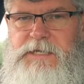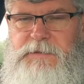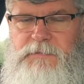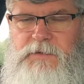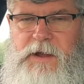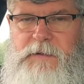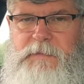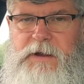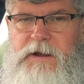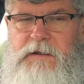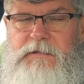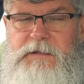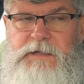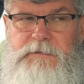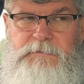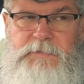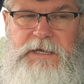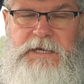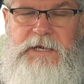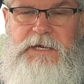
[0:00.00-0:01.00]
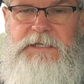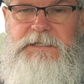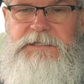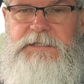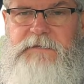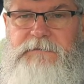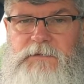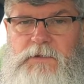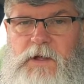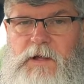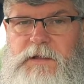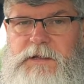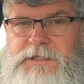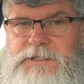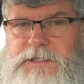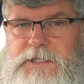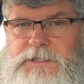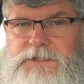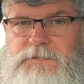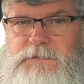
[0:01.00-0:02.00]
primarily because of
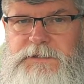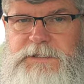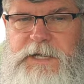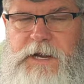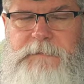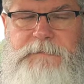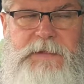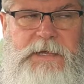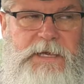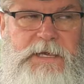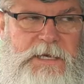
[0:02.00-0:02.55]
lawlessness was there.